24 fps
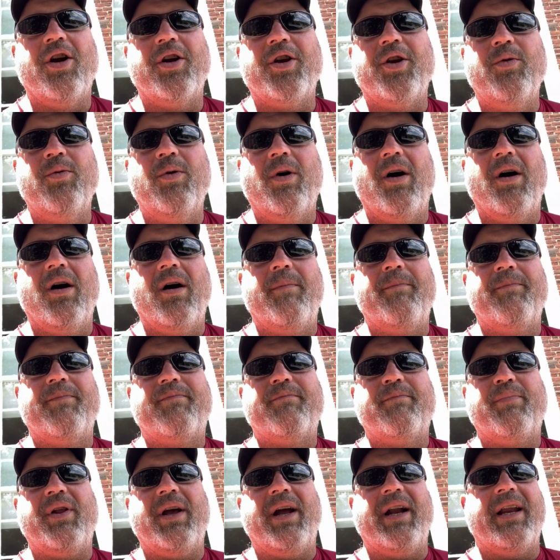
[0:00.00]
Are you um,
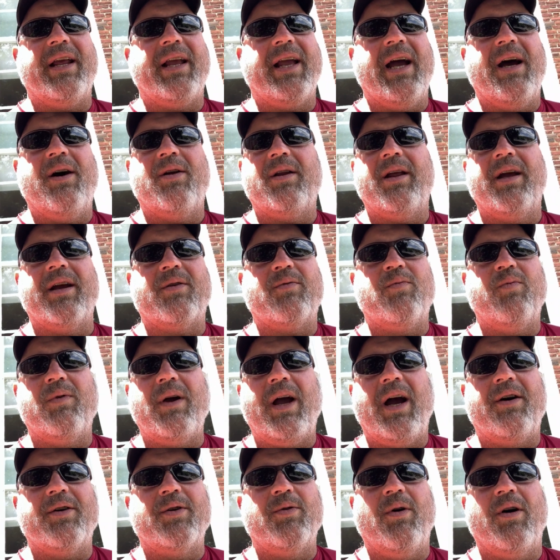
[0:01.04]
planning out like
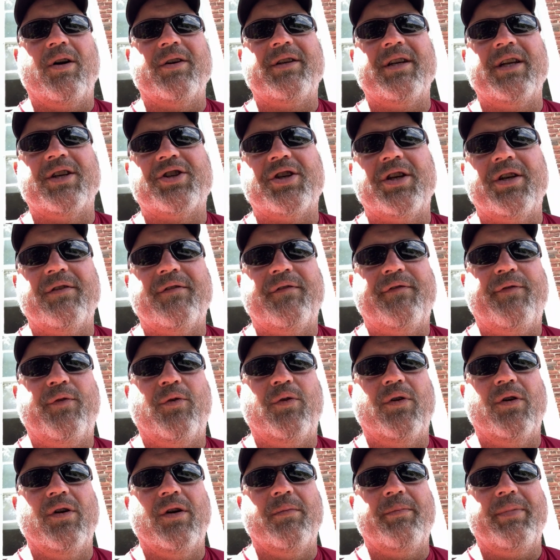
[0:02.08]
how to audition
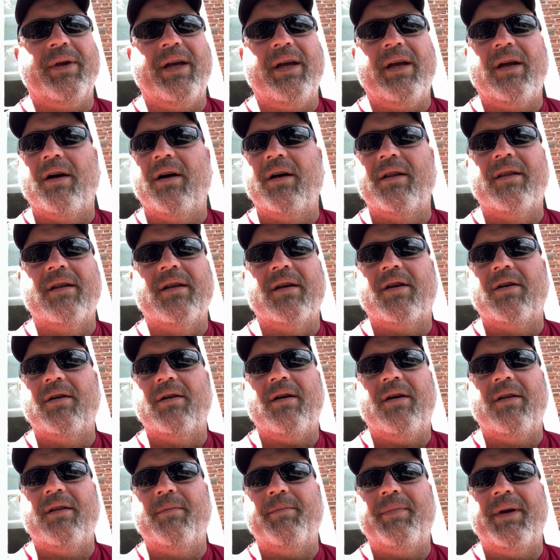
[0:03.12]
for being on the
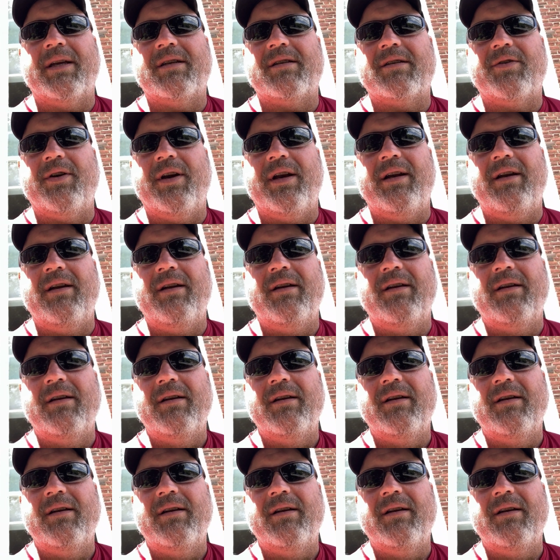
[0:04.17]
on the big screen?